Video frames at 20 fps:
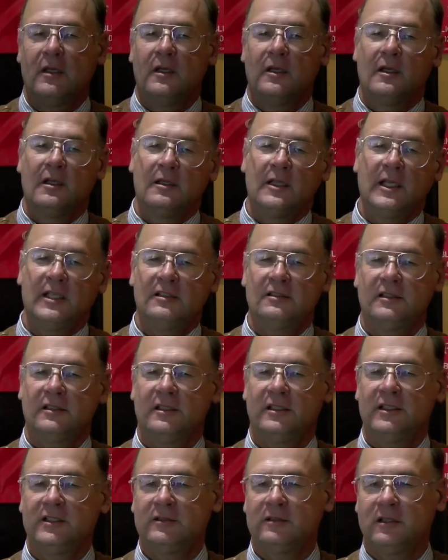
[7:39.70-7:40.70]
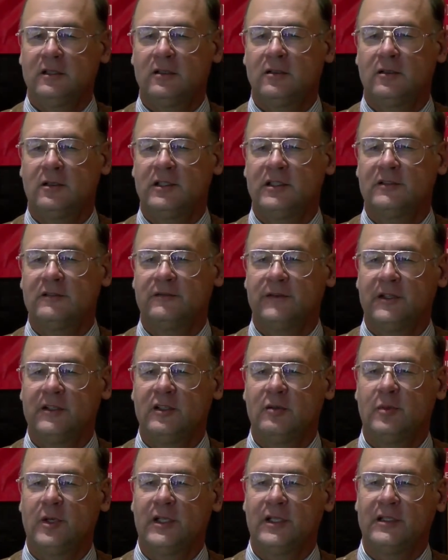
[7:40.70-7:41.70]
Lastly, the district court is
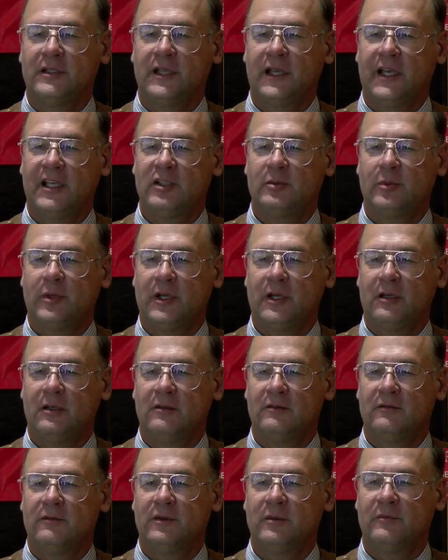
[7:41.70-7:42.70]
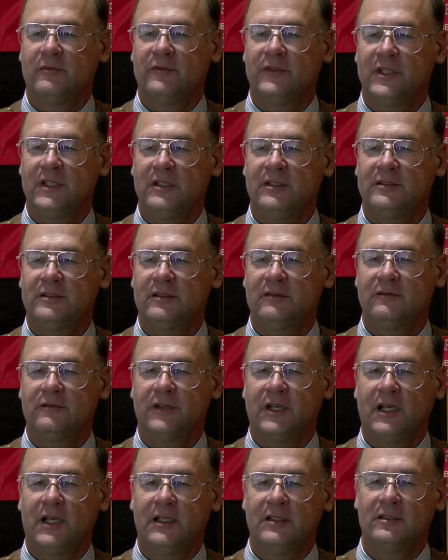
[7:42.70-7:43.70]
funded by the taxpayer and from fees and
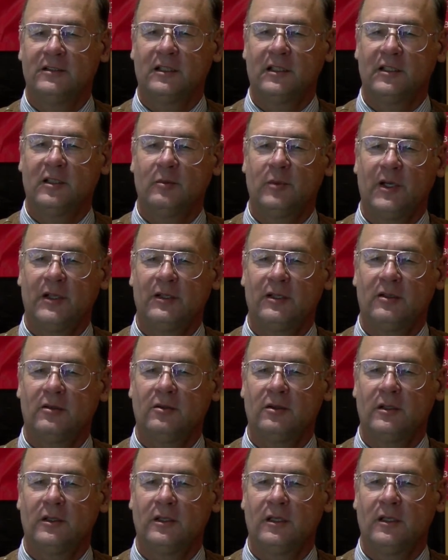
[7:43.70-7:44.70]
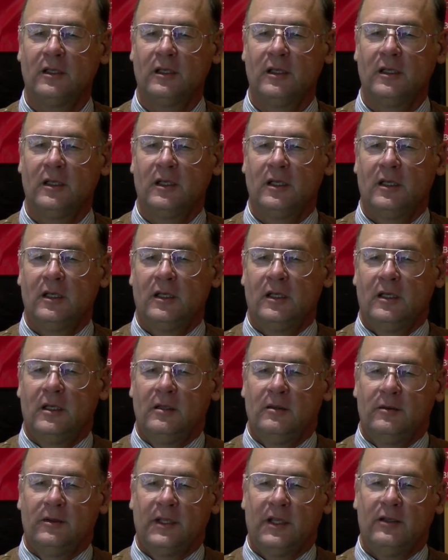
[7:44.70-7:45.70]
fines collected by the court.
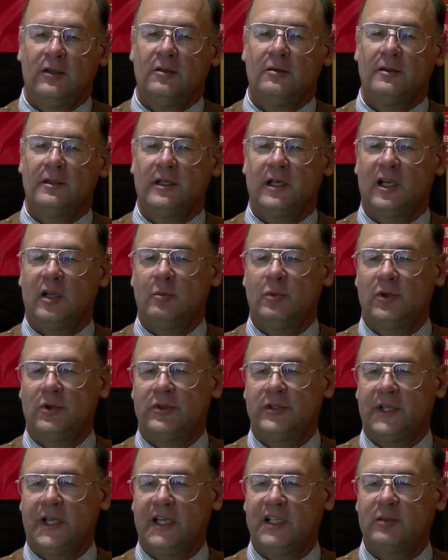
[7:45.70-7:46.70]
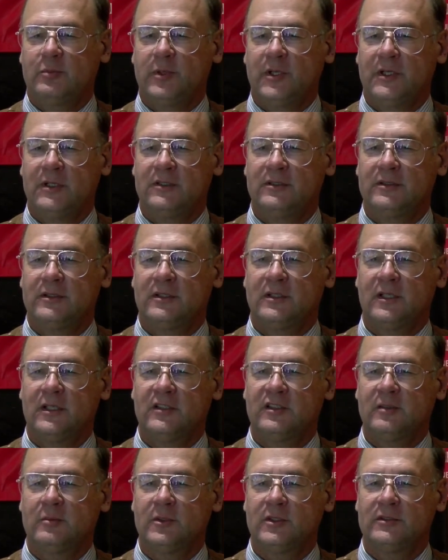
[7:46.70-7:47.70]
Now, you and I are both taxpayers and
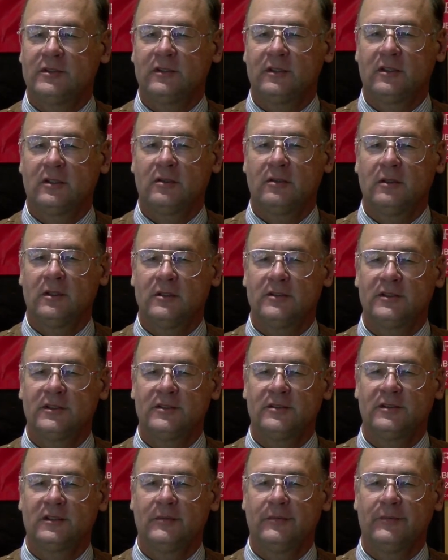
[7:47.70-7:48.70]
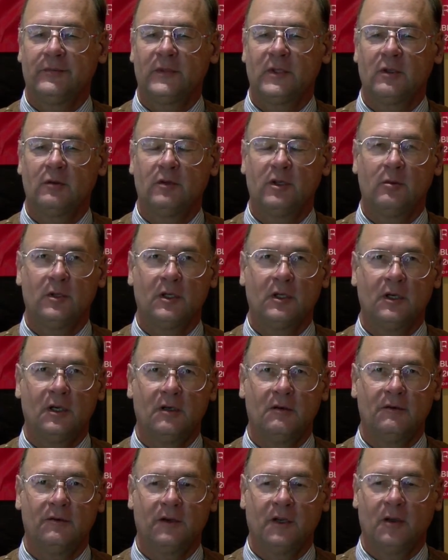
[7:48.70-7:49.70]
customers of the court system. We work
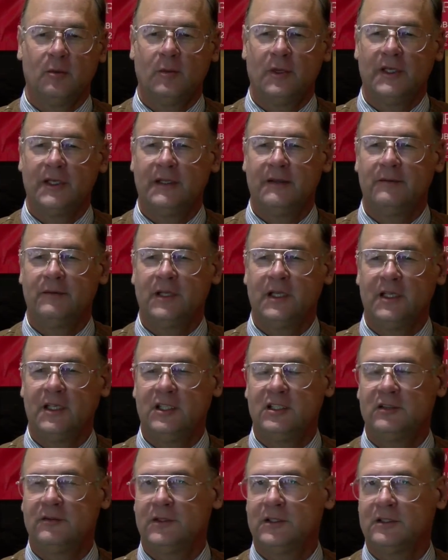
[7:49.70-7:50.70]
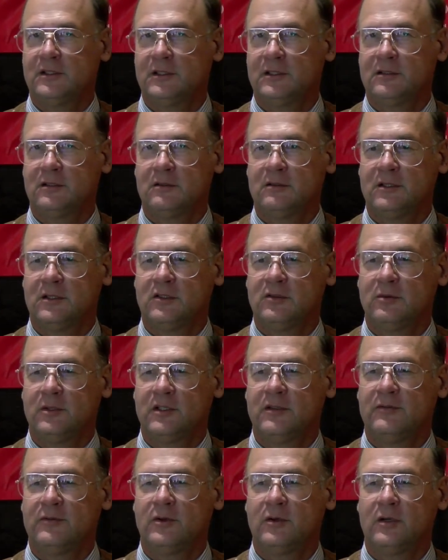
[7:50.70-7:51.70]
hard for our money, and each of us gets only
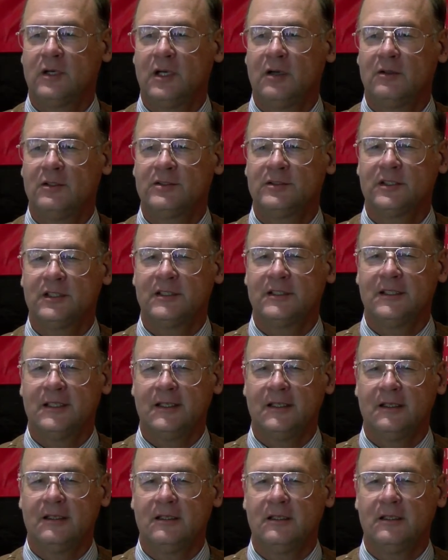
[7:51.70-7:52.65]
24 hours in a day.